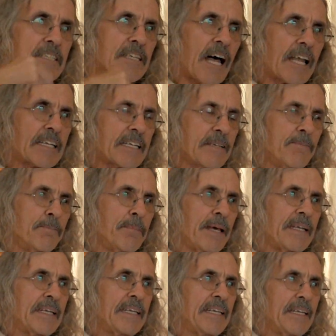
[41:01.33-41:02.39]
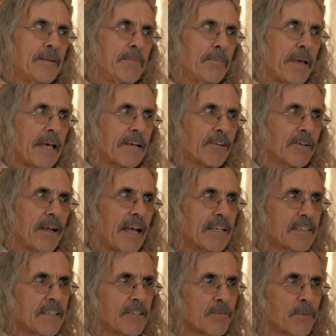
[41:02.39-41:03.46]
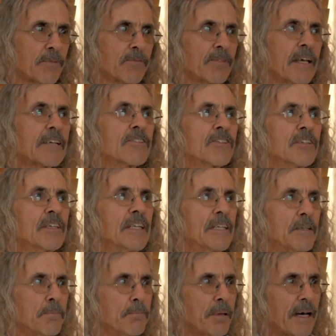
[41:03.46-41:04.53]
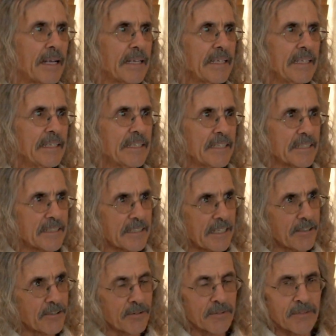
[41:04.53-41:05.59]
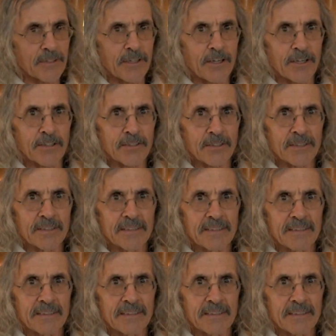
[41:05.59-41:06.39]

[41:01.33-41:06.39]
sat embedded in matter has its reflection in the body, in the center of the heart.